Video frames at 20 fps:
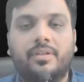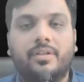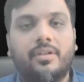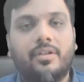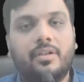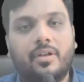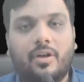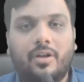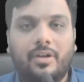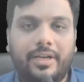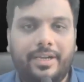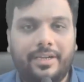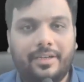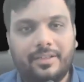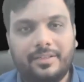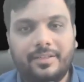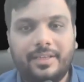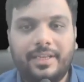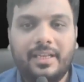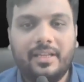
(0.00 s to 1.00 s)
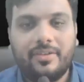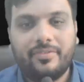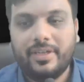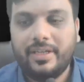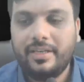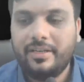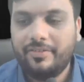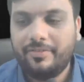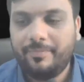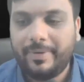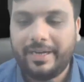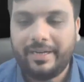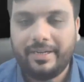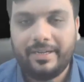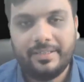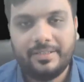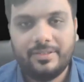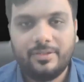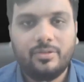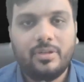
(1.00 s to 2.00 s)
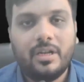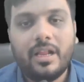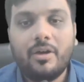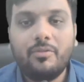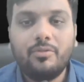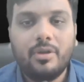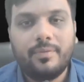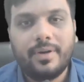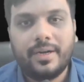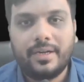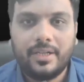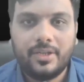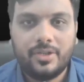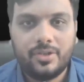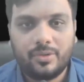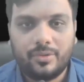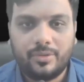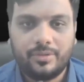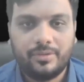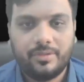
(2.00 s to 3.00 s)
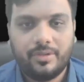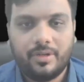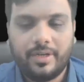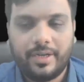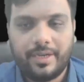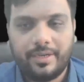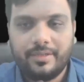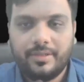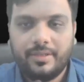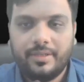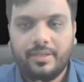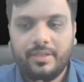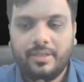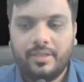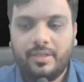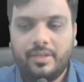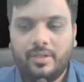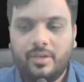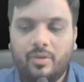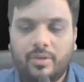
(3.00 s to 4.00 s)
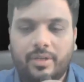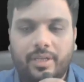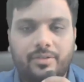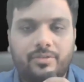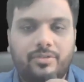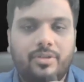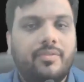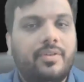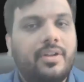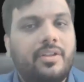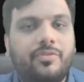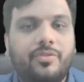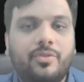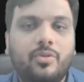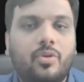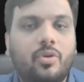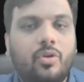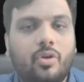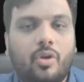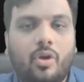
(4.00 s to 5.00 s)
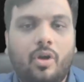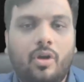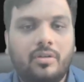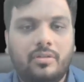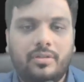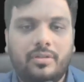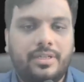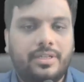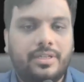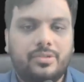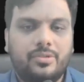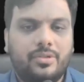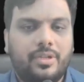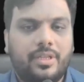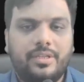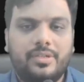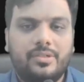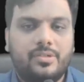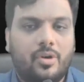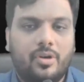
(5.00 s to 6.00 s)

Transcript: All right. Enough practice. So now you have understood. All right. Okay. So even if you go wrong, there is not a